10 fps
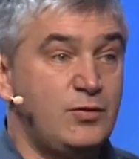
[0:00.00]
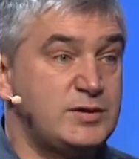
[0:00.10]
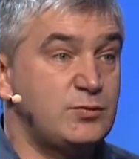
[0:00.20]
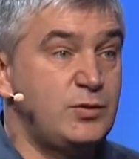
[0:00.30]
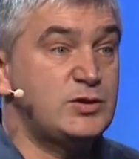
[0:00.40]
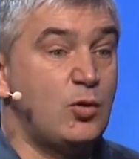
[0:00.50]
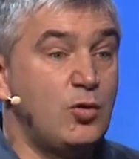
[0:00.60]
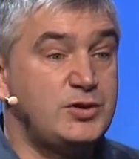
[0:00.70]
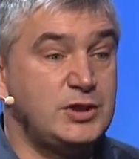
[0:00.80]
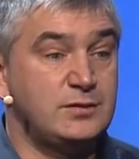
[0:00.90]
with
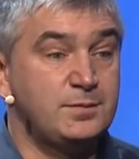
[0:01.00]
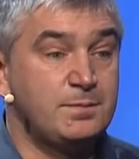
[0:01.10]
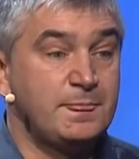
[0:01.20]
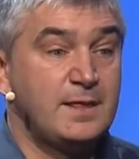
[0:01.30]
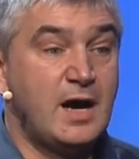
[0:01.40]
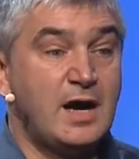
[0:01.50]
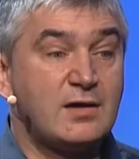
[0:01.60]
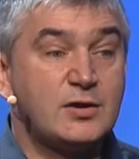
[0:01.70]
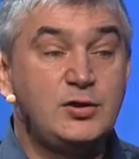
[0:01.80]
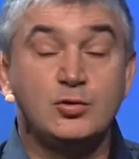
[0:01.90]
Odin,
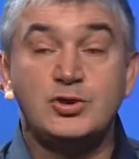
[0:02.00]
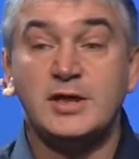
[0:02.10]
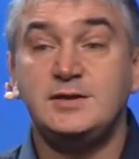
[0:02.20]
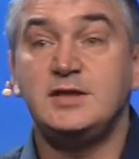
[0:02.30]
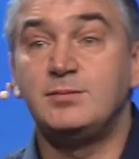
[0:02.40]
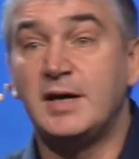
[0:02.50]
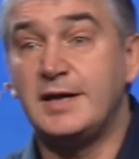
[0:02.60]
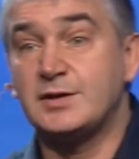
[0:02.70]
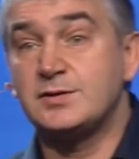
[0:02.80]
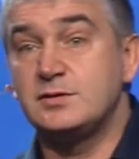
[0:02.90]
are huge IT
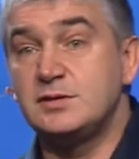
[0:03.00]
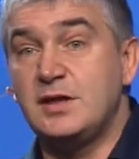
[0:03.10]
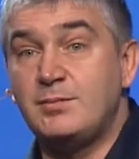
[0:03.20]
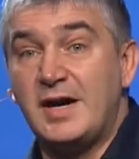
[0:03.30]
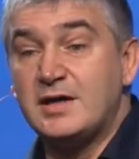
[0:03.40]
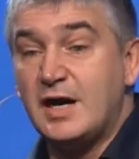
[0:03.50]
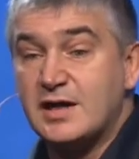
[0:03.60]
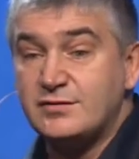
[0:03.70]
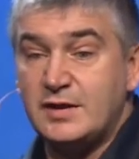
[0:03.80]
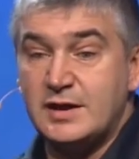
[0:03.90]
buyers. They buy
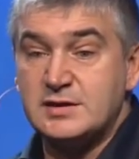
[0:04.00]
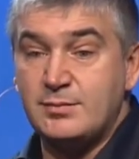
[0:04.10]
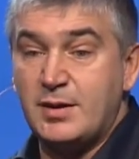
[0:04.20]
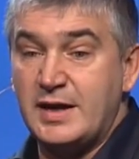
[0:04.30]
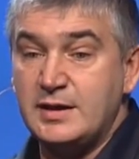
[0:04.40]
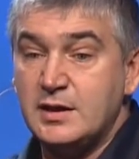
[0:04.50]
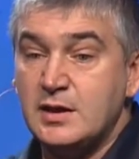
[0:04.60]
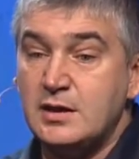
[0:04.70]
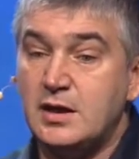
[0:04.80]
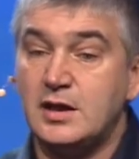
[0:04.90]
hardware, they buy
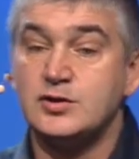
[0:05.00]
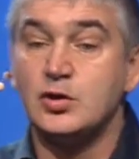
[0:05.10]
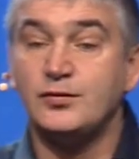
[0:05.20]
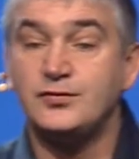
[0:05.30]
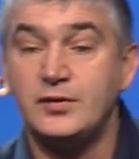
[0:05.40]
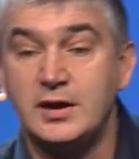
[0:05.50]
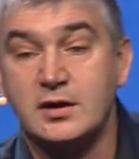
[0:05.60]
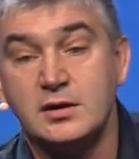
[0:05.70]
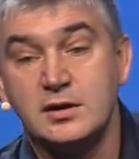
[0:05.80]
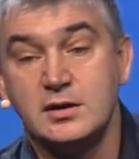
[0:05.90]

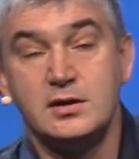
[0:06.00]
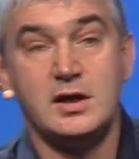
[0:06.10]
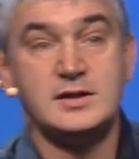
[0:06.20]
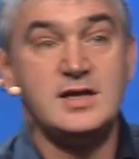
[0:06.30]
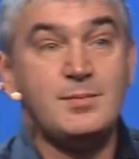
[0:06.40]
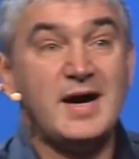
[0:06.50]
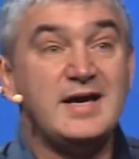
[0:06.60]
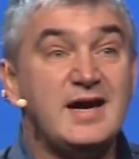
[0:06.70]
software, they buy